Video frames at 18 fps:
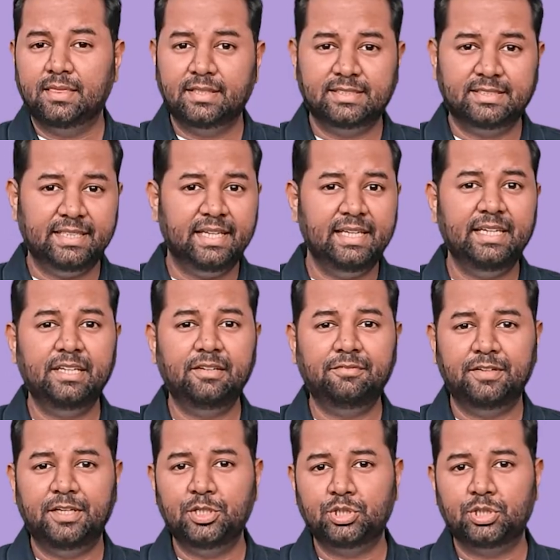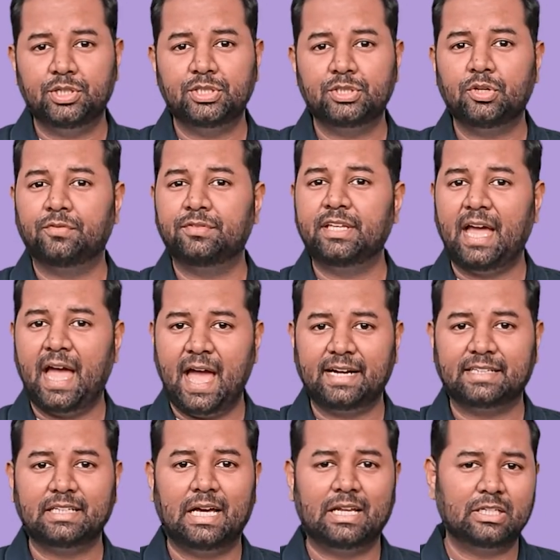The salient features of the
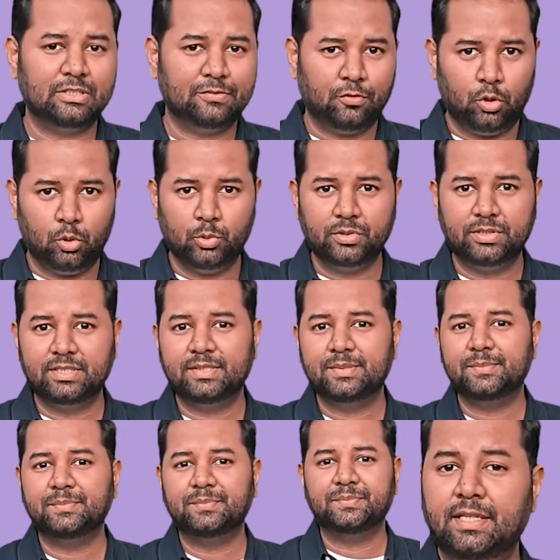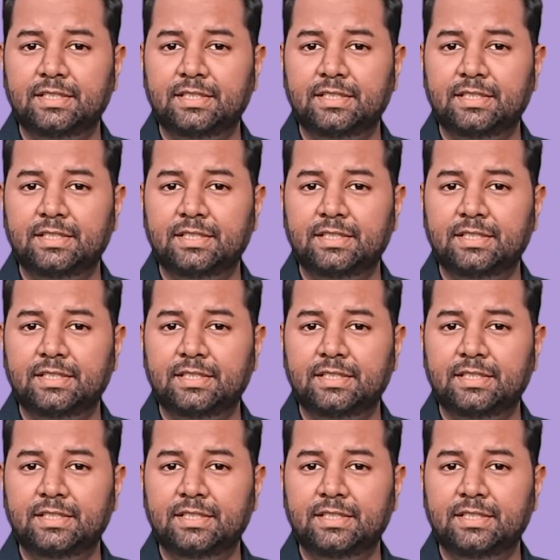Act are as follows.